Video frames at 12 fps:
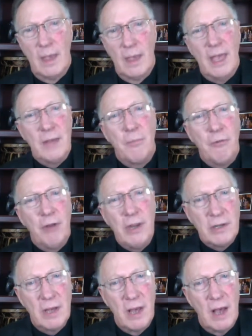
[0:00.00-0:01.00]
Et
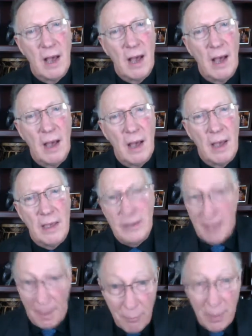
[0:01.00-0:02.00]
habrit
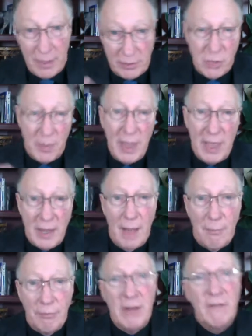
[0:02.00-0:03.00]

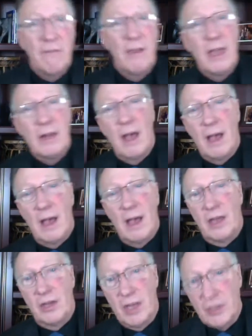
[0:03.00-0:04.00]
ve'et
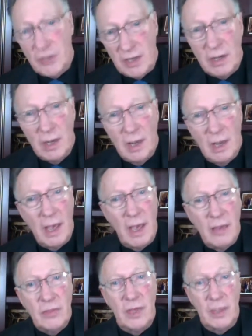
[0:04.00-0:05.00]
chesed,
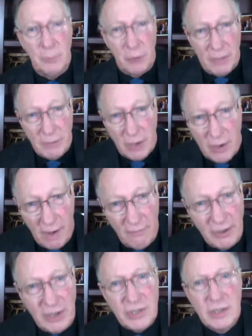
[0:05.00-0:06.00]
he will keep the
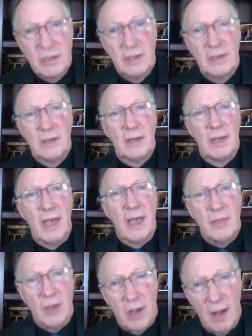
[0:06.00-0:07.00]
covenant,
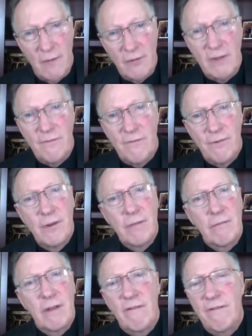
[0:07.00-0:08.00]
and the covenant
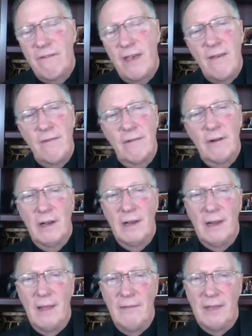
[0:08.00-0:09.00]
furthering favor
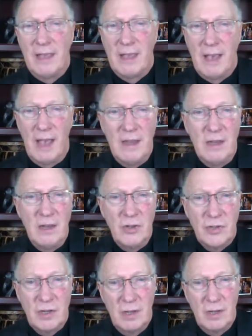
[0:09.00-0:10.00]
and loving
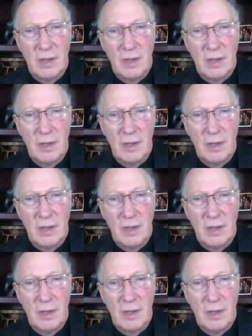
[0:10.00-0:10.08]
kindness,